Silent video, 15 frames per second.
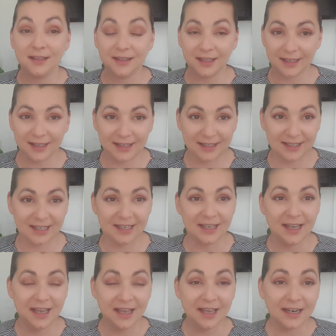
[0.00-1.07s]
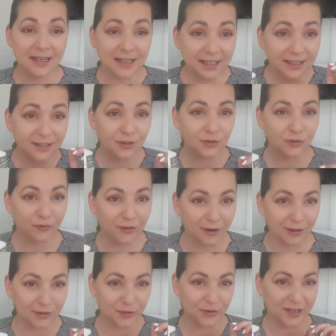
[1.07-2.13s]
the EC needs to
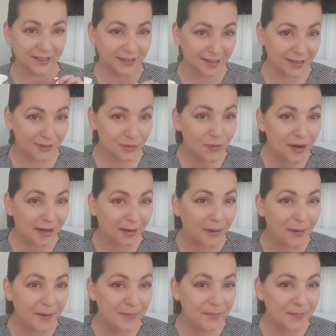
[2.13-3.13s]
fluctuate as well